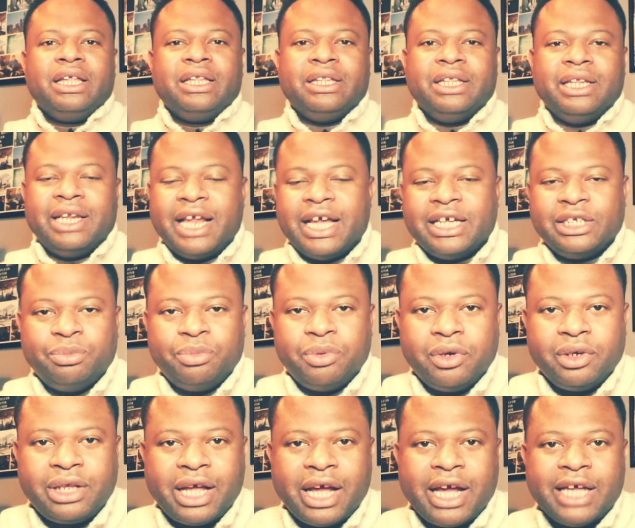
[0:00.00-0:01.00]
the last
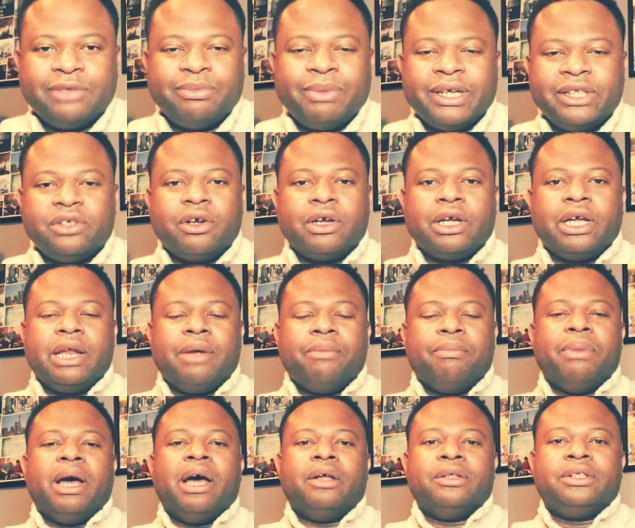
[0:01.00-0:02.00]
broadcast by talking
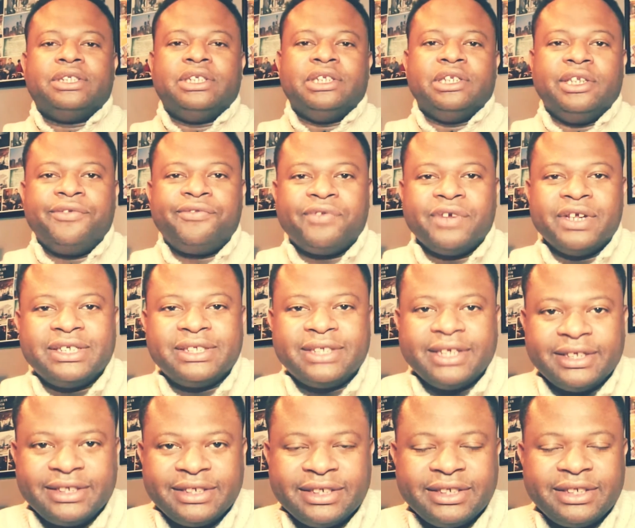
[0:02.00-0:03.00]
about the different
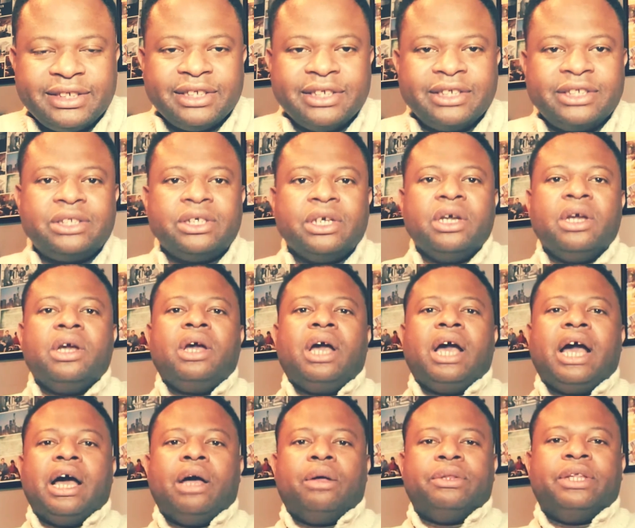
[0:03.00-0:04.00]
statistics,
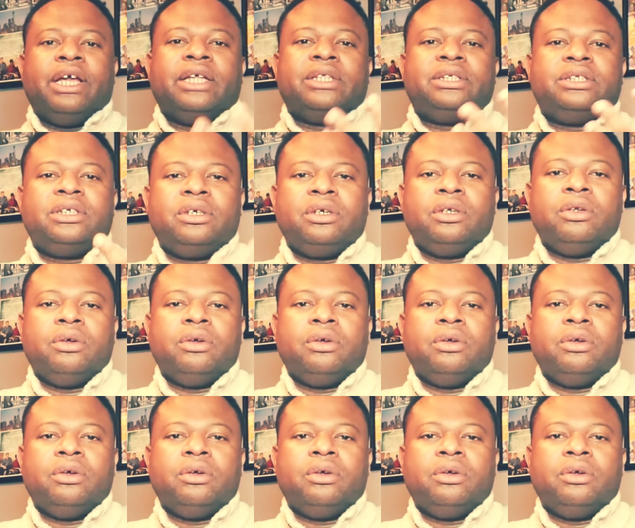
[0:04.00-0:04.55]
how that